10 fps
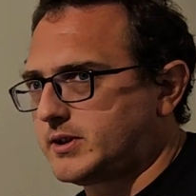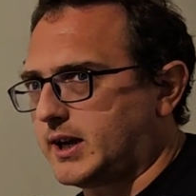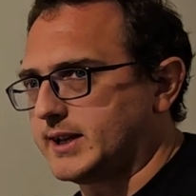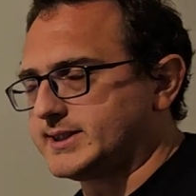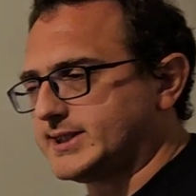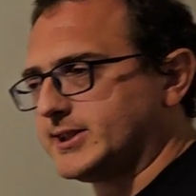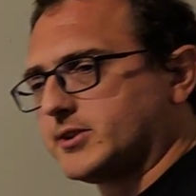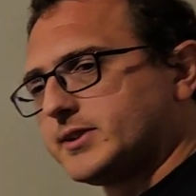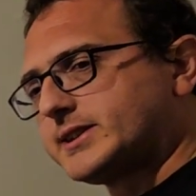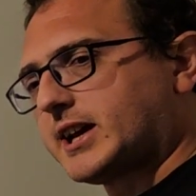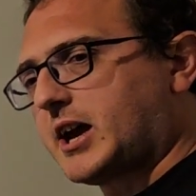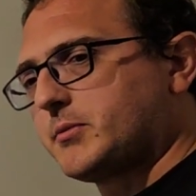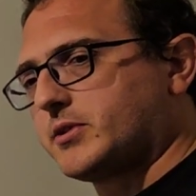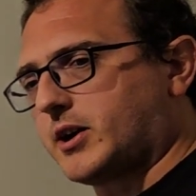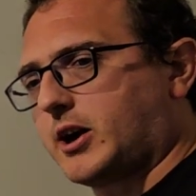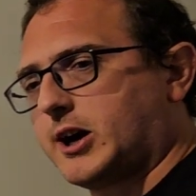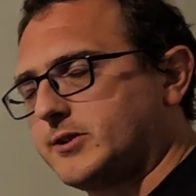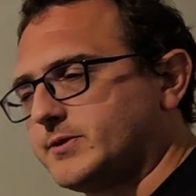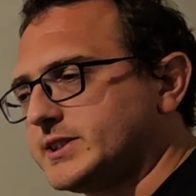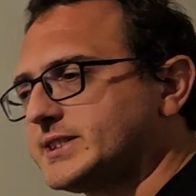Until the time of the
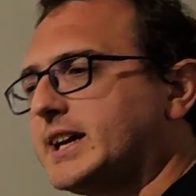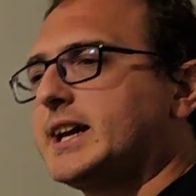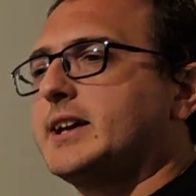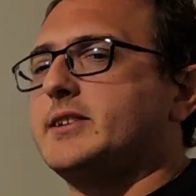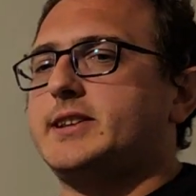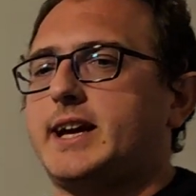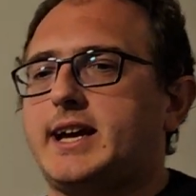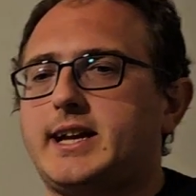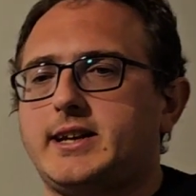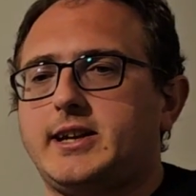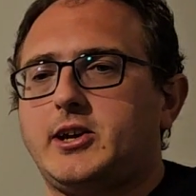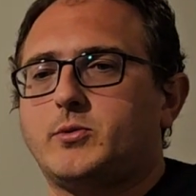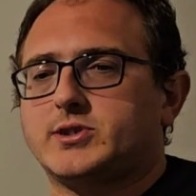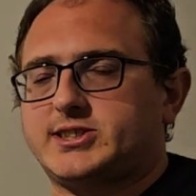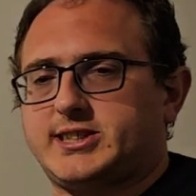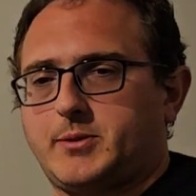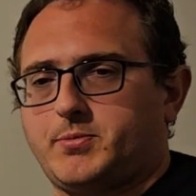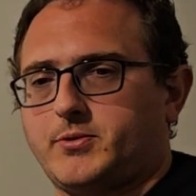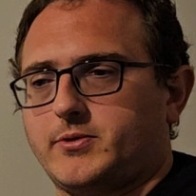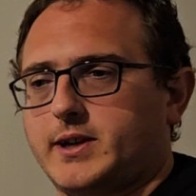harvest, then he will
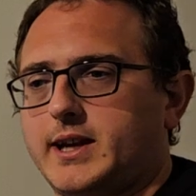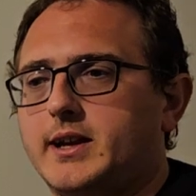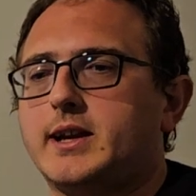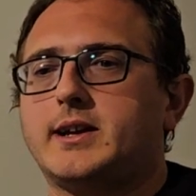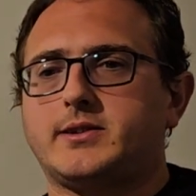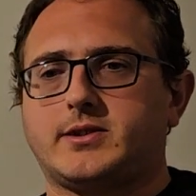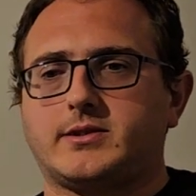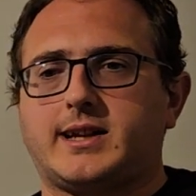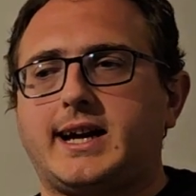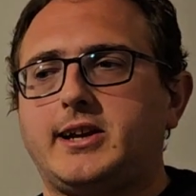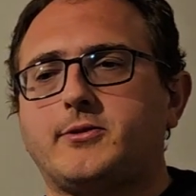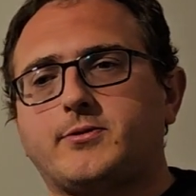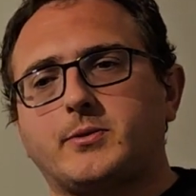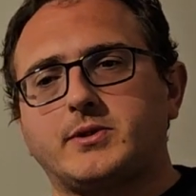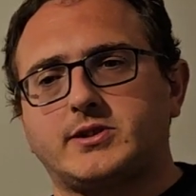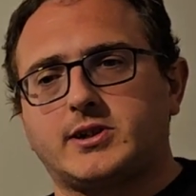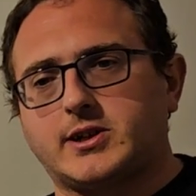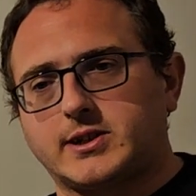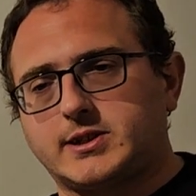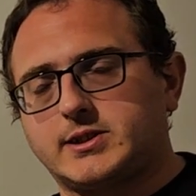separate the light from the
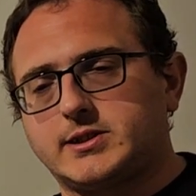dark.